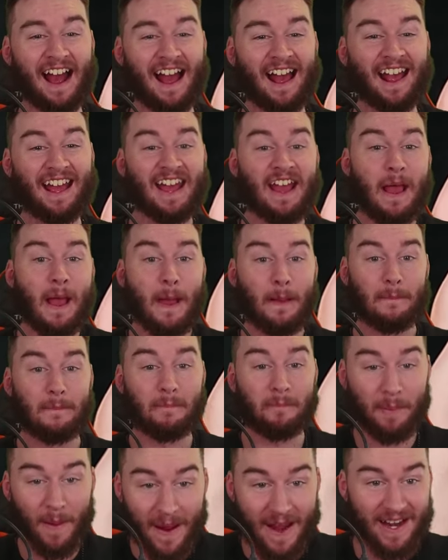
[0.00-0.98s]
wow!
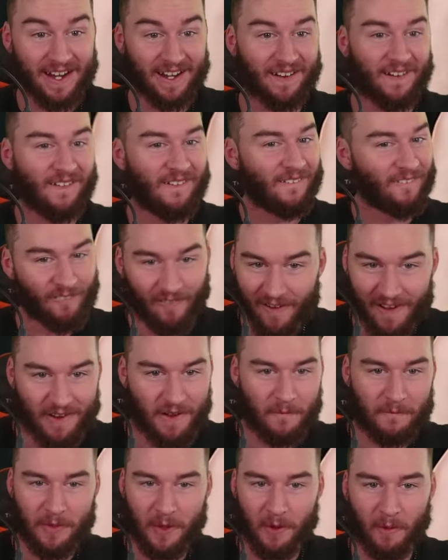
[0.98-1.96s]
Bang! Right
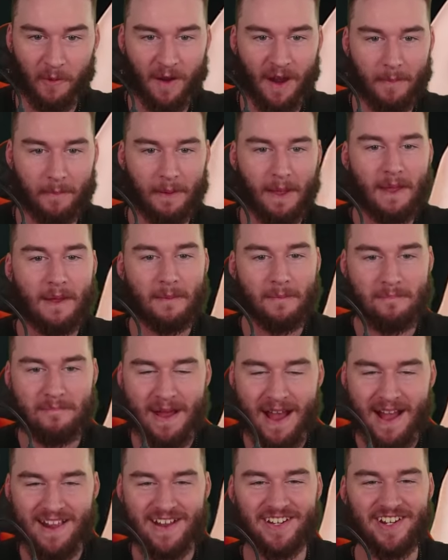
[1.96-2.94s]
off the rip.
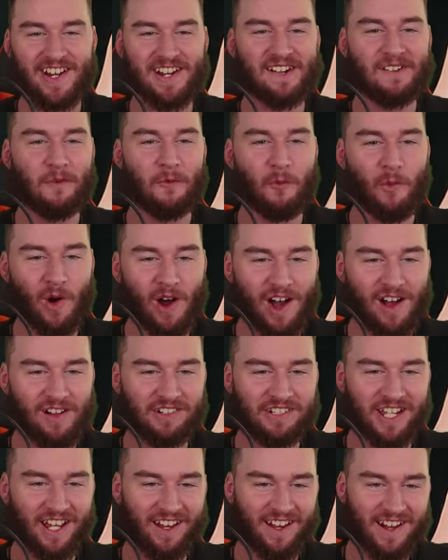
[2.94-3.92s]
Magic
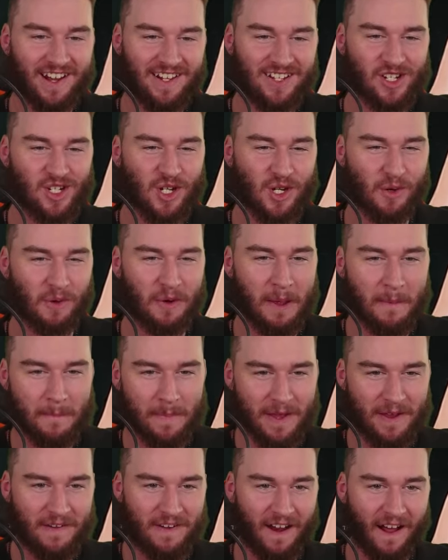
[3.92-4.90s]
Wildcard
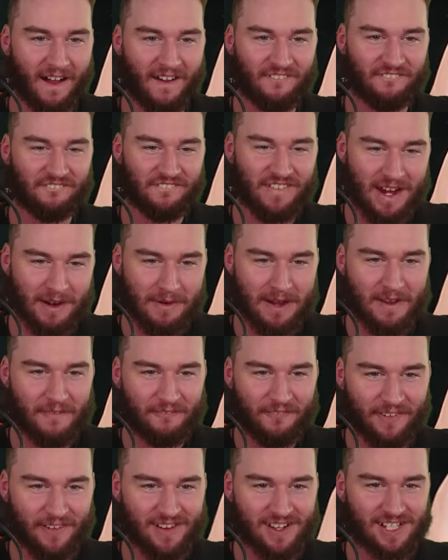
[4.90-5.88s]
Tribute. Our very
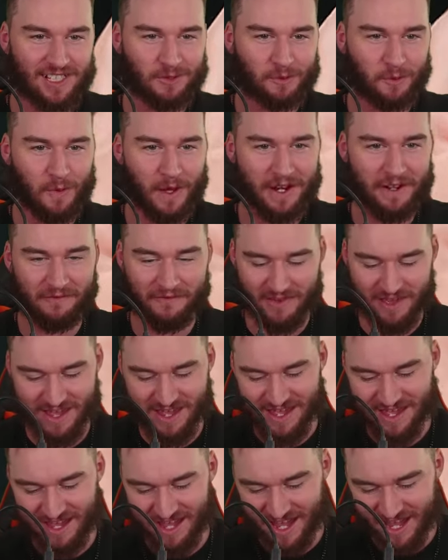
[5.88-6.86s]
first one of the
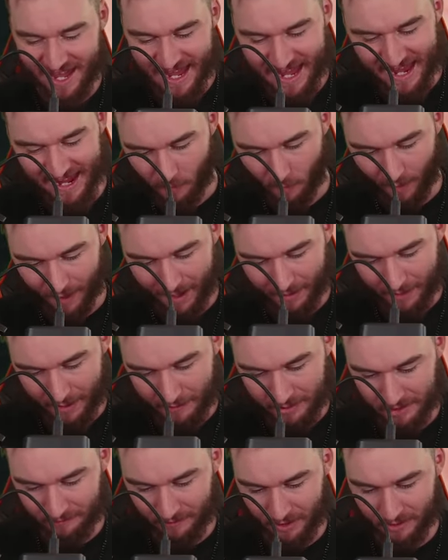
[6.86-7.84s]
year. Wow, that
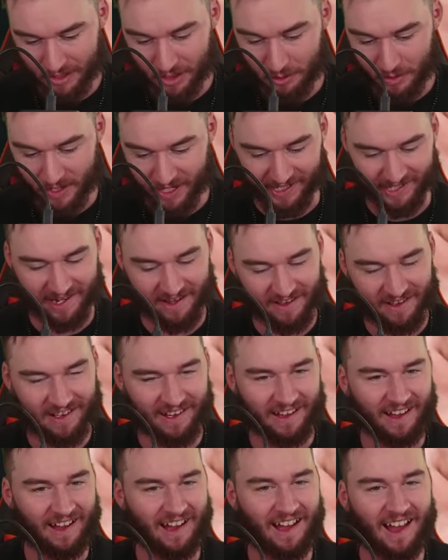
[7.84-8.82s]
was very quick.
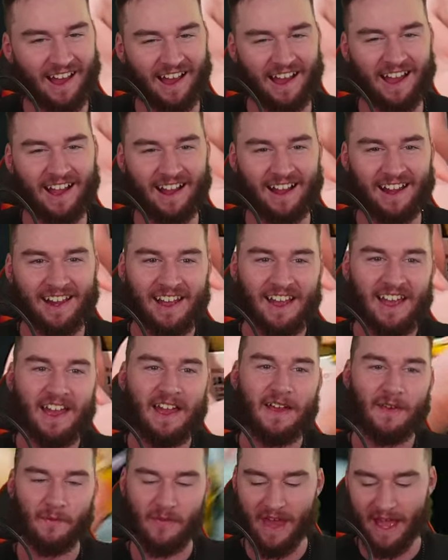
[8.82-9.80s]

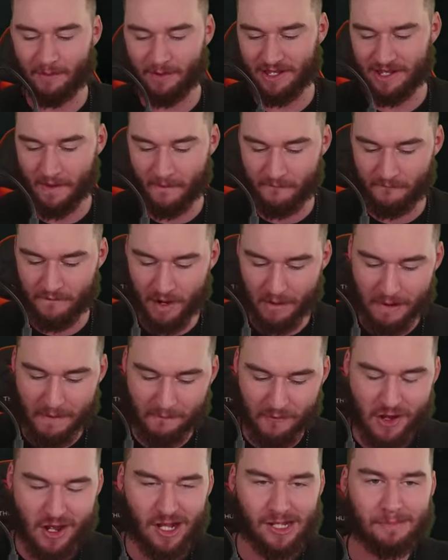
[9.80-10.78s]
That was very
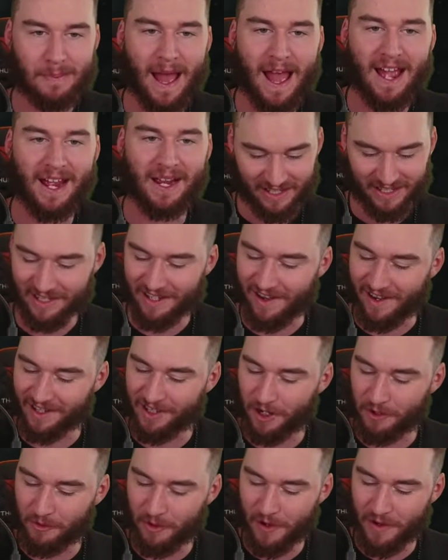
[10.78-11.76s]
first pack. Can't
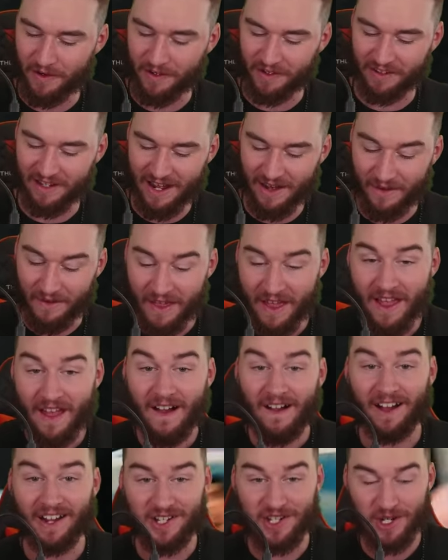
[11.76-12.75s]
go wrong. Now,
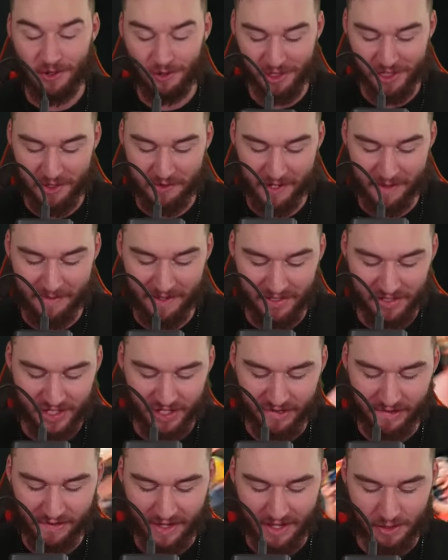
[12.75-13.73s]
I do also want to
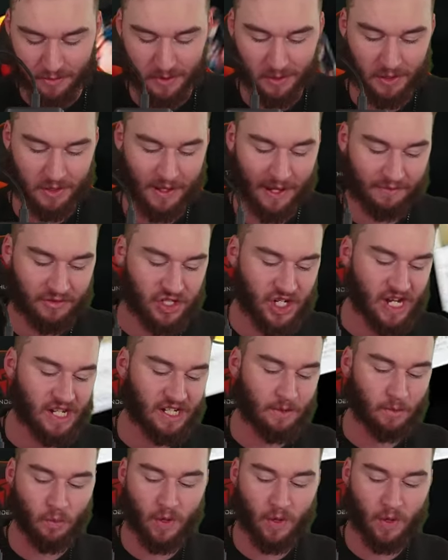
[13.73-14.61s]
mention, as we also have Jacob